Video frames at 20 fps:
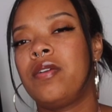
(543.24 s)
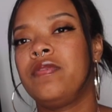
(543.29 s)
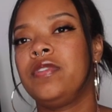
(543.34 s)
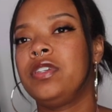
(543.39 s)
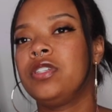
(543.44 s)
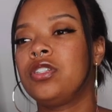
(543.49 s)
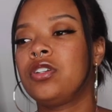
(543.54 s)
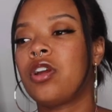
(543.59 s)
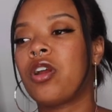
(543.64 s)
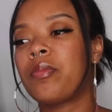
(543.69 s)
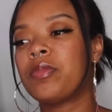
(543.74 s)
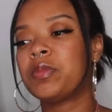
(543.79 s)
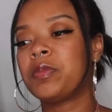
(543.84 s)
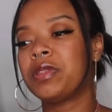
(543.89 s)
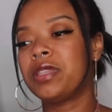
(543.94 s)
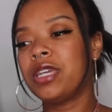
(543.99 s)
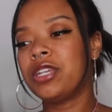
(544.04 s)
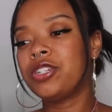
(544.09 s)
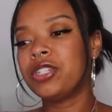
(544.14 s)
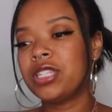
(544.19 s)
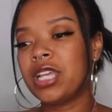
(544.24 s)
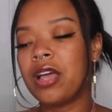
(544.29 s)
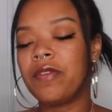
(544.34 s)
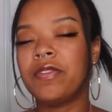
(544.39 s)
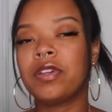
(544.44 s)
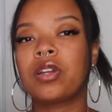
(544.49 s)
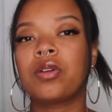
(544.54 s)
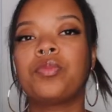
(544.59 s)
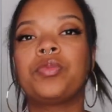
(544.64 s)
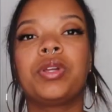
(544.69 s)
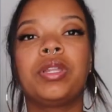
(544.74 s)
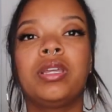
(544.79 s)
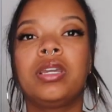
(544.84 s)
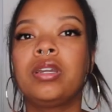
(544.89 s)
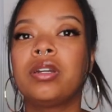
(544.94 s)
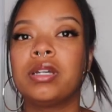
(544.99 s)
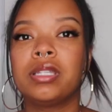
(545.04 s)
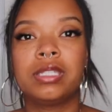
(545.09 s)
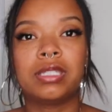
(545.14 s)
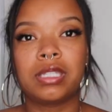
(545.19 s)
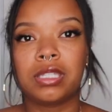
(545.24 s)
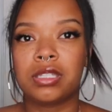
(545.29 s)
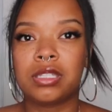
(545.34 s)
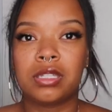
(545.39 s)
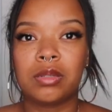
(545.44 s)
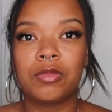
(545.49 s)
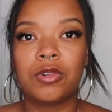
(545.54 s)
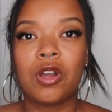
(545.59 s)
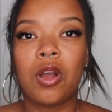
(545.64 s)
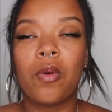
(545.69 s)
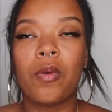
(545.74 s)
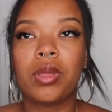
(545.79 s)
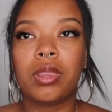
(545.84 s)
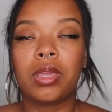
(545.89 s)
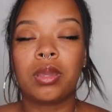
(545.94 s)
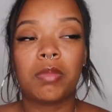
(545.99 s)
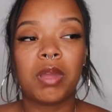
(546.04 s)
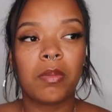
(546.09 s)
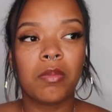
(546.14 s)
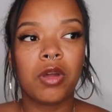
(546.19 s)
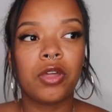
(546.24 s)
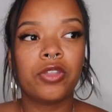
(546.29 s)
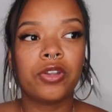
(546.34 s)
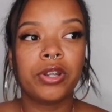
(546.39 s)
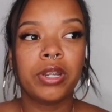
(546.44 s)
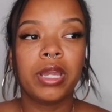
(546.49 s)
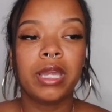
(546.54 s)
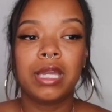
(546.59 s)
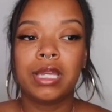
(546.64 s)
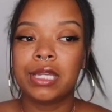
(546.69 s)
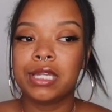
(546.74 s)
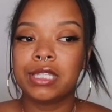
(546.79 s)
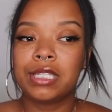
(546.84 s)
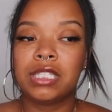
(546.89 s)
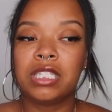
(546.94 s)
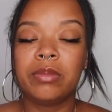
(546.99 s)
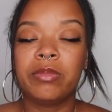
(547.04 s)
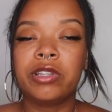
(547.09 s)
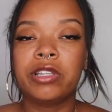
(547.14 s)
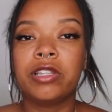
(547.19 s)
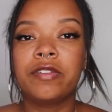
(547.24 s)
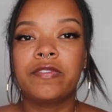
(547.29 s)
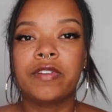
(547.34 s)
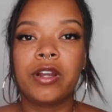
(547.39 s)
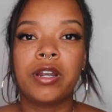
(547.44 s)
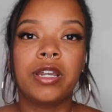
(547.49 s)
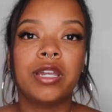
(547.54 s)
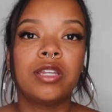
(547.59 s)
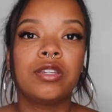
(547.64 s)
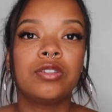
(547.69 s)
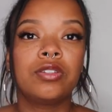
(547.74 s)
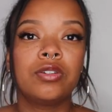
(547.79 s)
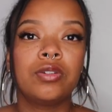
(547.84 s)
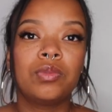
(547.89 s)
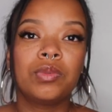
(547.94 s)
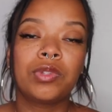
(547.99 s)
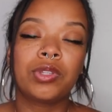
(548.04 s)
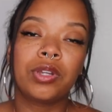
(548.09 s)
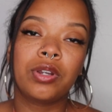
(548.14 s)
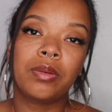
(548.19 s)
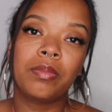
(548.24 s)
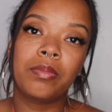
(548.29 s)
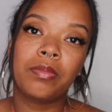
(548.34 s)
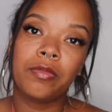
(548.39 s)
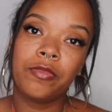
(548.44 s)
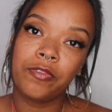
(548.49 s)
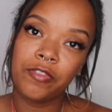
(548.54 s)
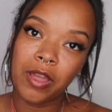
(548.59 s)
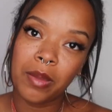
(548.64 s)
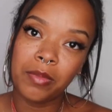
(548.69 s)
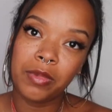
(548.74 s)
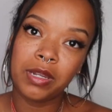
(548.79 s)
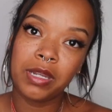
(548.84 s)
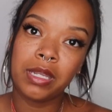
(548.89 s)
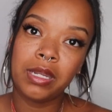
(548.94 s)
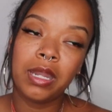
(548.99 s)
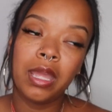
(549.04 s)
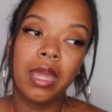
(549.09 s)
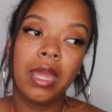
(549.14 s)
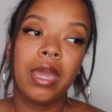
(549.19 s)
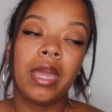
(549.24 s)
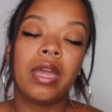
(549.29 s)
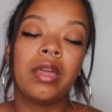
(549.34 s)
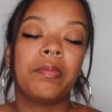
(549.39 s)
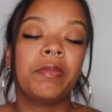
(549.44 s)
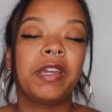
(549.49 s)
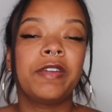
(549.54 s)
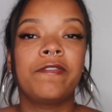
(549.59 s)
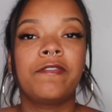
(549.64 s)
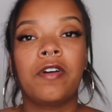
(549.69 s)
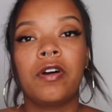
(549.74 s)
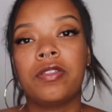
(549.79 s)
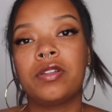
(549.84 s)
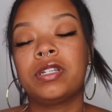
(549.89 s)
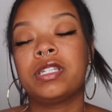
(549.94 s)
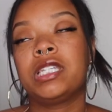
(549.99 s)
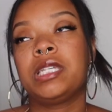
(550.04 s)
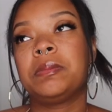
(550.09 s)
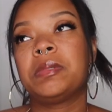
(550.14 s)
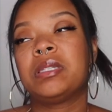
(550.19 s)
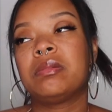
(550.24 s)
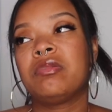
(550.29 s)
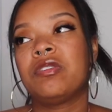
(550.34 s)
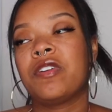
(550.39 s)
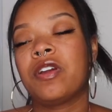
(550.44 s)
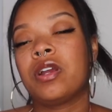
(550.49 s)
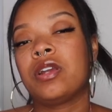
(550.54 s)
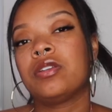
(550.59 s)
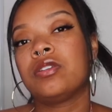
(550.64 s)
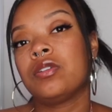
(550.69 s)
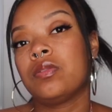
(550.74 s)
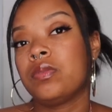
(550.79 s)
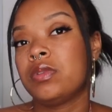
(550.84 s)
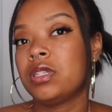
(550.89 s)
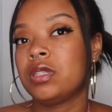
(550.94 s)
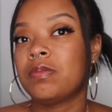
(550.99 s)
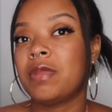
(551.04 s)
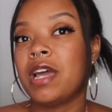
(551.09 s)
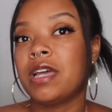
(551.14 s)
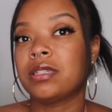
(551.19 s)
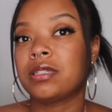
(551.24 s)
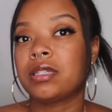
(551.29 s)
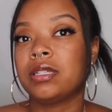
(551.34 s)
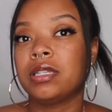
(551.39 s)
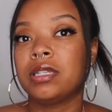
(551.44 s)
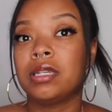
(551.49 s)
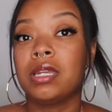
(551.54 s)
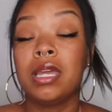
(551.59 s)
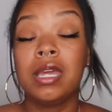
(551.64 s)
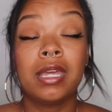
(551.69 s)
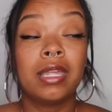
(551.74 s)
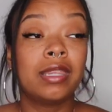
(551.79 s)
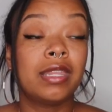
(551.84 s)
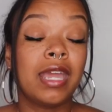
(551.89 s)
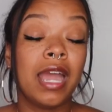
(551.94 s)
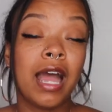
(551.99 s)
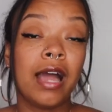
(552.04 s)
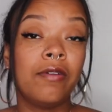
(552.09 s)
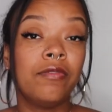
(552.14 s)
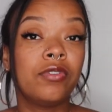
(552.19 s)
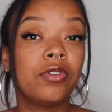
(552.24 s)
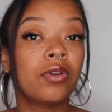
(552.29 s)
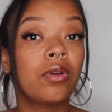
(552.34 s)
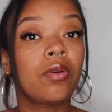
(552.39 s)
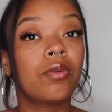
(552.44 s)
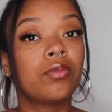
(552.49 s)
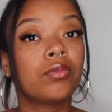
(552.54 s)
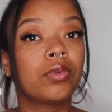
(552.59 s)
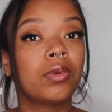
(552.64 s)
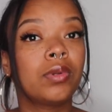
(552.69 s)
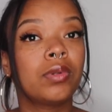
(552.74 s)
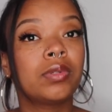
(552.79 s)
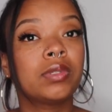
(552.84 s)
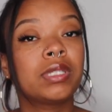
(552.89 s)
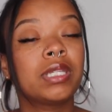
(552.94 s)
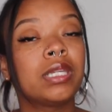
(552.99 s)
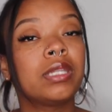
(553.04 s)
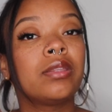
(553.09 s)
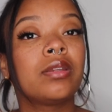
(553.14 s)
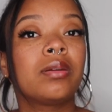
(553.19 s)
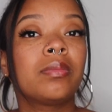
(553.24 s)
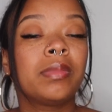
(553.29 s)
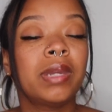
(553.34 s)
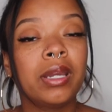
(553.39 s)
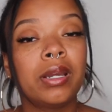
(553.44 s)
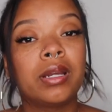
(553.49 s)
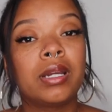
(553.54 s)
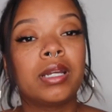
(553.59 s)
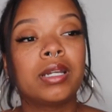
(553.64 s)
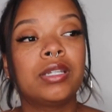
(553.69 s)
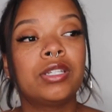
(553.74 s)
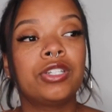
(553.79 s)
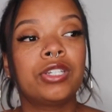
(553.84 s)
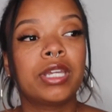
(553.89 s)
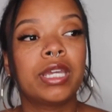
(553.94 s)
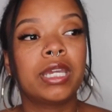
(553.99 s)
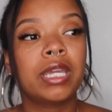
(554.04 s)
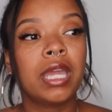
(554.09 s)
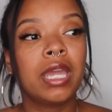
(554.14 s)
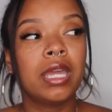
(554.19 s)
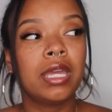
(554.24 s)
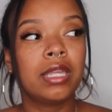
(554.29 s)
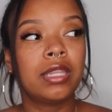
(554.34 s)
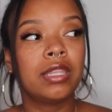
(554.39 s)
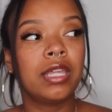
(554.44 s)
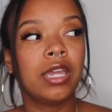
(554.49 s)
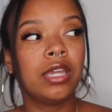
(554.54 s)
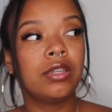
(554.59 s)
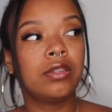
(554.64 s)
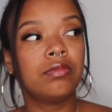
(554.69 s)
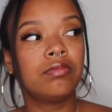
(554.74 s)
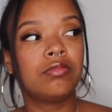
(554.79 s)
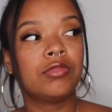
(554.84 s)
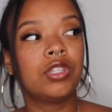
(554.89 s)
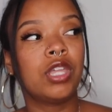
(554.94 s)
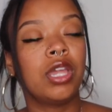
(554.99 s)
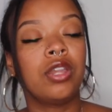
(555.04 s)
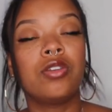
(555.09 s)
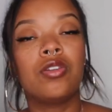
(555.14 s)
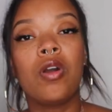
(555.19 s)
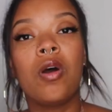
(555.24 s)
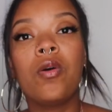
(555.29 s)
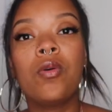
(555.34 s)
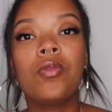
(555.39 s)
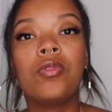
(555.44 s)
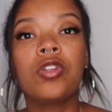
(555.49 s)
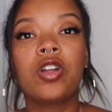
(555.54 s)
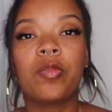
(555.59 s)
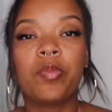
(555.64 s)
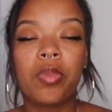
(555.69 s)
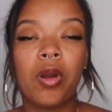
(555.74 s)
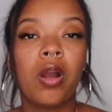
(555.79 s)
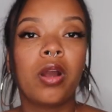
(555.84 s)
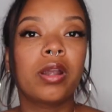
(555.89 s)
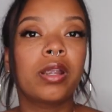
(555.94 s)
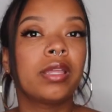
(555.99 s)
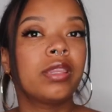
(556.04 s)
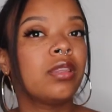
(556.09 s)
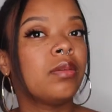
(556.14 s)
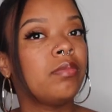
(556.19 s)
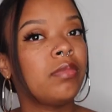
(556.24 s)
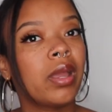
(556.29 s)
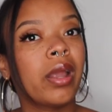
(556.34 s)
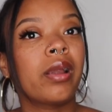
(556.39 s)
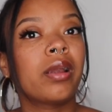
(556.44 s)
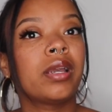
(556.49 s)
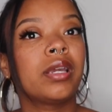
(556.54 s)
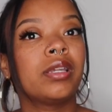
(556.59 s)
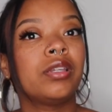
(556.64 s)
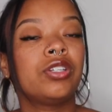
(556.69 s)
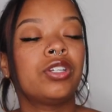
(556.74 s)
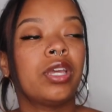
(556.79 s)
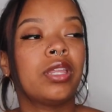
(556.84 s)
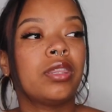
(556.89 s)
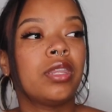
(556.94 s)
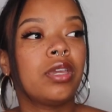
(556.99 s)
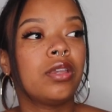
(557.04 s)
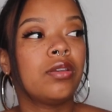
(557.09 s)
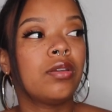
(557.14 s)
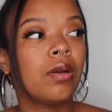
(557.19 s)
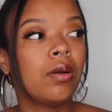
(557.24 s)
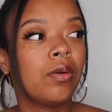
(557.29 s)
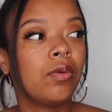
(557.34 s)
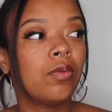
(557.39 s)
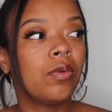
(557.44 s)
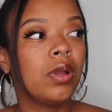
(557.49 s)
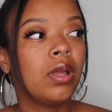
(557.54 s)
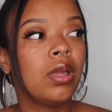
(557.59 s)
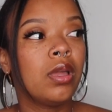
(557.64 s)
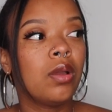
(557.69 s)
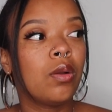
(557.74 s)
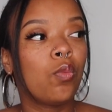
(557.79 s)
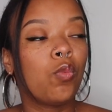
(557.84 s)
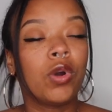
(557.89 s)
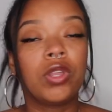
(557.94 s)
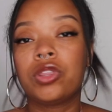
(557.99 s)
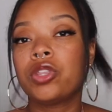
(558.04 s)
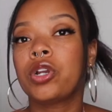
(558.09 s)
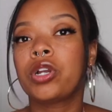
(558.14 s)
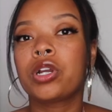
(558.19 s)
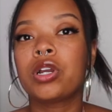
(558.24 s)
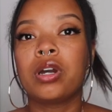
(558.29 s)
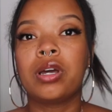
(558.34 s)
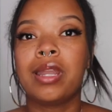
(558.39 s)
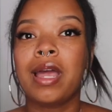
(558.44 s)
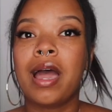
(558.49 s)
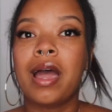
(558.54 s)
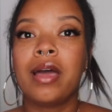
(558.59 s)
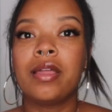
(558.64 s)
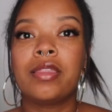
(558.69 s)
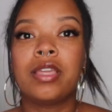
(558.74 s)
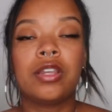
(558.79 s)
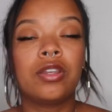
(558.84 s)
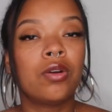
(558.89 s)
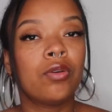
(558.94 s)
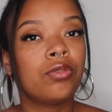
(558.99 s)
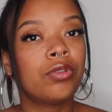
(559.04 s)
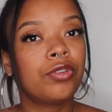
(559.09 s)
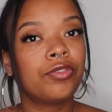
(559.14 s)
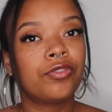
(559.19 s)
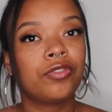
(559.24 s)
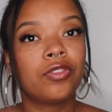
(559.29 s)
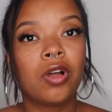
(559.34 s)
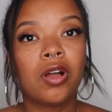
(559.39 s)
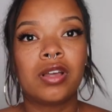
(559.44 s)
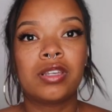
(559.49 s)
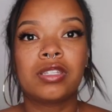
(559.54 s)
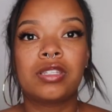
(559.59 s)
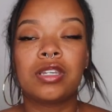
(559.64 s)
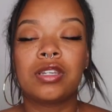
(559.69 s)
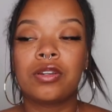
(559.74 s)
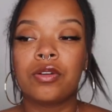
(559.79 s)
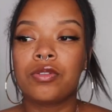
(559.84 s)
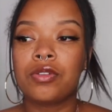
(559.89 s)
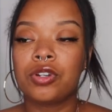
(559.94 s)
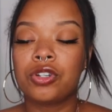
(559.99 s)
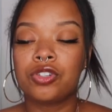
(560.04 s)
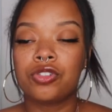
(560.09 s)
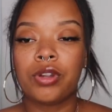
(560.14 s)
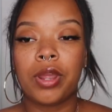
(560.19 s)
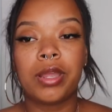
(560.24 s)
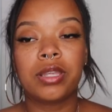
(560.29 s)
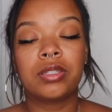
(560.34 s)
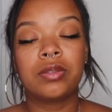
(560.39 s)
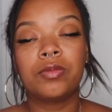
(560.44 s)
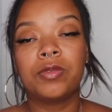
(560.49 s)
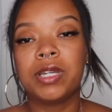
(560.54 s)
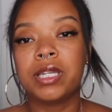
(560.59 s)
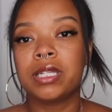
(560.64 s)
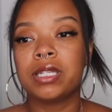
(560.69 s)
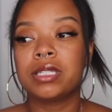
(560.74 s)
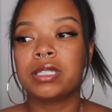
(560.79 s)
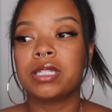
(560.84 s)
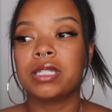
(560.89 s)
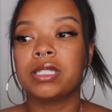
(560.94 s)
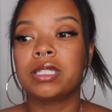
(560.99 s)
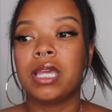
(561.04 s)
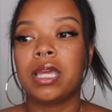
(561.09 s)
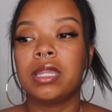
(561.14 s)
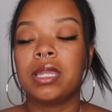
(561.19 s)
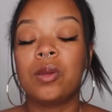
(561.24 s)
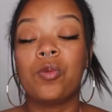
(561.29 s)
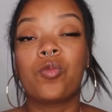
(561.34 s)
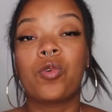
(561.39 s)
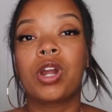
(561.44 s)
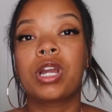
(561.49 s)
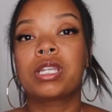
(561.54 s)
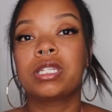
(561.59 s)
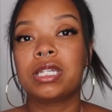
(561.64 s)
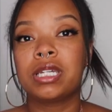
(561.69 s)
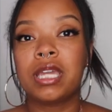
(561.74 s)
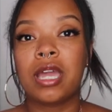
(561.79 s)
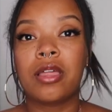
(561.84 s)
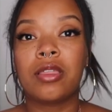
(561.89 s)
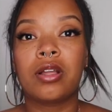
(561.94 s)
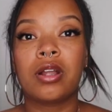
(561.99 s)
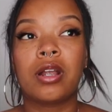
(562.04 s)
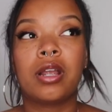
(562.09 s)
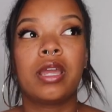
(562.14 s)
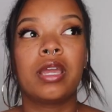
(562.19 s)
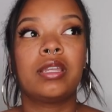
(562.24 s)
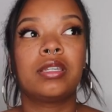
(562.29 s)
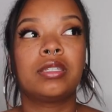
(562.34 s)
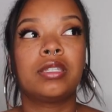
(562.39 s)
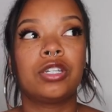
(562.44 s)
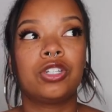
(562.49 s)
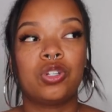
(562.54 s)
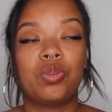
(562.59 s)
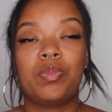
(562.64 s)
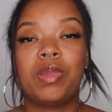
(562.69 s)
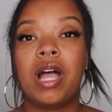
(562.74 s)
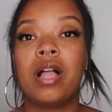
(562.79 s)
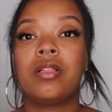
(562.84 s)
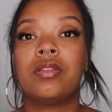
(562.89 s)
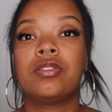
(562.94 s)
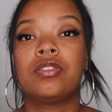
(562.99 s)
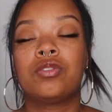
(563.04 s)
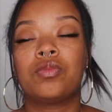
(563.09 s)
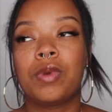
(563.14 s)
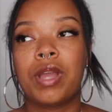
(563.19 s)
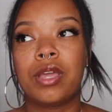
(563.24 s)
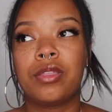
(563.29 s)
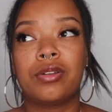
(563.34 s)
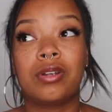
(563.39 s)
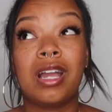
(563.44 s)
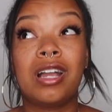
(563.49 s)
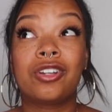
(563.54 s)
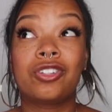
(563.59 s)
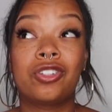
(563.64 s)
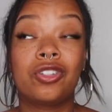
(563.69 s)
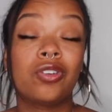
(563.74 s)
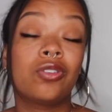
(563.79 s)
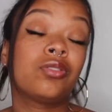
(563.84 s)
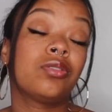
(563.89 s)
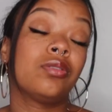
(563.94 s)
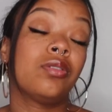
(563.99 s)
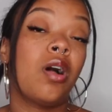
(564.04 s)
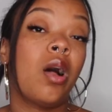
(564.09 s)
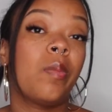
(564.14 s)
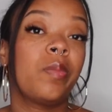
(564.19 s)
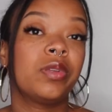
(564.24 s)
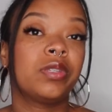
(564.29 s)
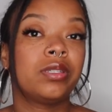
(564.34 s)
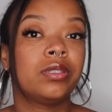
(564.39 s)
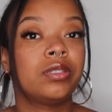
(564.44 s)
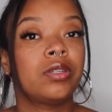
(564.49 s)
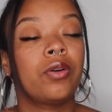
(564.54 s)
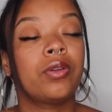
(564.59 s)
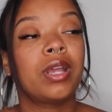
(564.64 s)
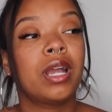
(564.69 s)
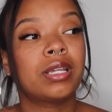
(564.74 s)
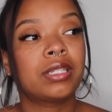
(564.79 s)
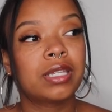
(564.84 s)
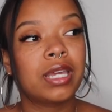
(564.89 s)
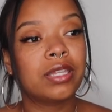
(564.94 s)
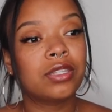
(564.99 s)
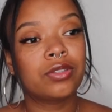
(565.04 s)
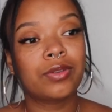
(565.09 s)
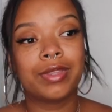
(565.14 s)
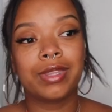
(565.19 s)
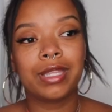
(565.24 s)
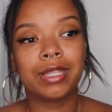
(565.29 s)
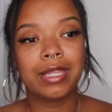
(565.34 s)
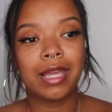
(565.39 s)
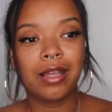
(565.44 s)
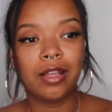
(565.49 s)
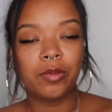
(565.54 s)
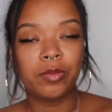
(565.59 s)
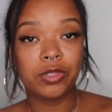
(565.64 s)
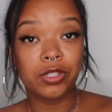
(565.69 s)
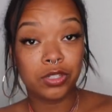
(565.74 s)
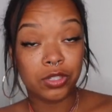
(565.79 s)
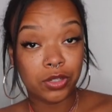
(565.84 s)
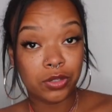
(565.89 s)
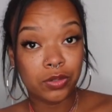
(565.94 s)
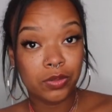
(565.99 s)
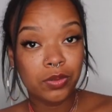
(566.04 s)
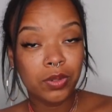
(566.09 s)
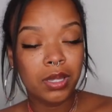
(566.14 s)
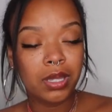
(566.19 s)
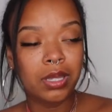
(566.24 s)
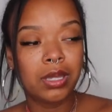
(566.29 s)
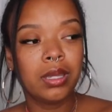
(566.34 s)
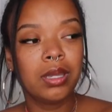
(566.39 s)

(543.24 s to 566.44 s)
of these terms, but they just have like a really good system going. Like, my mother is seemingly very in tune with her feminine, and my father seems to be very in tune with his masculine. They have their own roles in their marriage. Like, They know their part in the marriage, and they know what they're good at, they know their flaws, they know their strengths and weaknesses, and they work together in such a balanced way. They're actually also opposite zodiac signs, so I think that helps too.